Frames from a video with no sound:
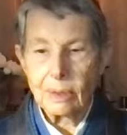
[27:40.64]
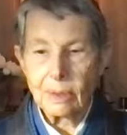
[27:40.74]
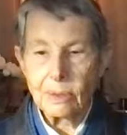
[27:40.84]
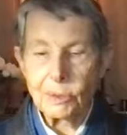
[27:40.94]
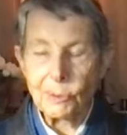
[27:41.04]

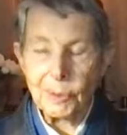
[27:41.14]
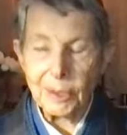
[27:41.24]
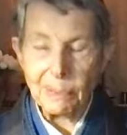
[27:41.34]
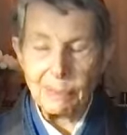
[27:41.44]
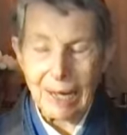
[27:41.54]

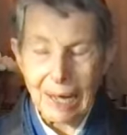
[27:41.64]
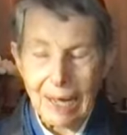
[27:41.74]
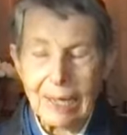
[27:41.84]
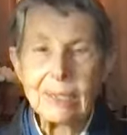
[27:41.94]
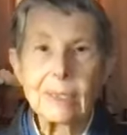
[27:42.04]
story
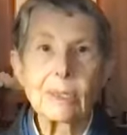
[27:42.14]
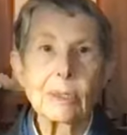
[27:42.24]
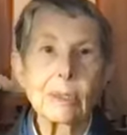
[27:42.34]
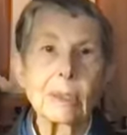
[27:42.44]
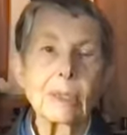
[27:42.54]
behind
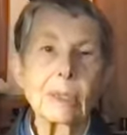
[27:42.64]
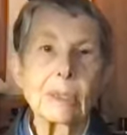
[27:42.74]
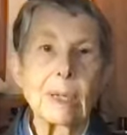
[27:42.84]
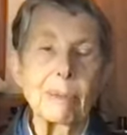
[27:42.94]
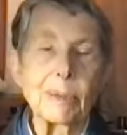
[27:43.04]
this
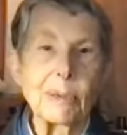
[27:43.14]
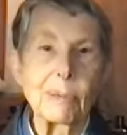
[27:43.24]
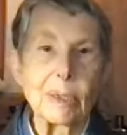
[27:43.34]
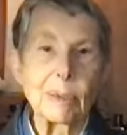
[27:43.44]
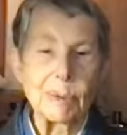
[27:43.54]

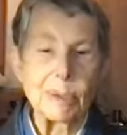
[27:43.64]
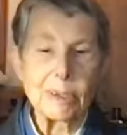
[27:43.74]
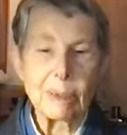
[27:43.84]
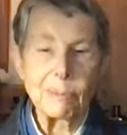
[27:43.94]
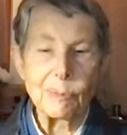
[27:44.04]
establishment of the
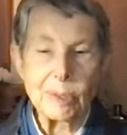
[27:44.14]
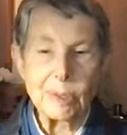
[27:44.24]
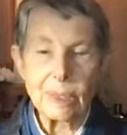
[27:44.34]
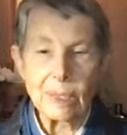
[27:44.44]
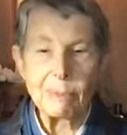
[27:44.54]
precept
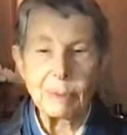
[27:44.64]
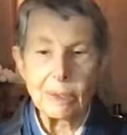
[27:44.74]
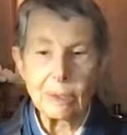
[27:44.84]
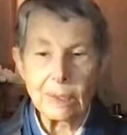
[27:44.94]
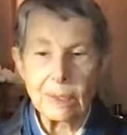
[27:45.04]
was that
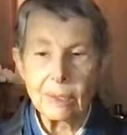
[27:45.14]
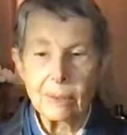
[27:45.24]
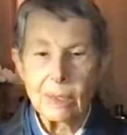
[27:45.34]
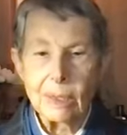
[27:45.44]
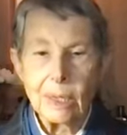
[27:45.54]
apparently
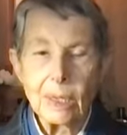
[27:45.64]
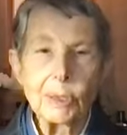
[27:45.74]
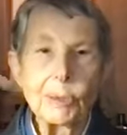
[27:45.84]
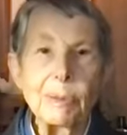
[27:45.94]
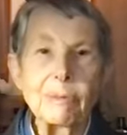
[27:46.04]
a
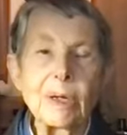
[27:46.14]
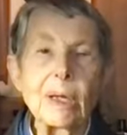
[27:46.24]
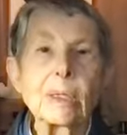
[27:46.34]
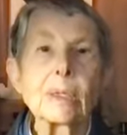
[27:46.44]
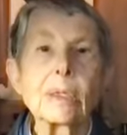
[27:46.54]
group of
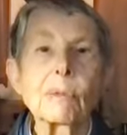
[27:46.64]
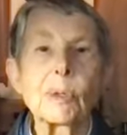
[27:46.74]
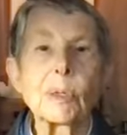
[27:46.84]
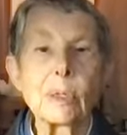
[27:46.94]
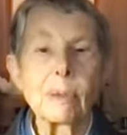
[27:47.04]
nuns
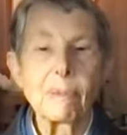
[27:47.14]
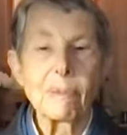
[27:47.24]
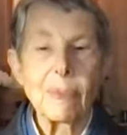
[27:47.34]
were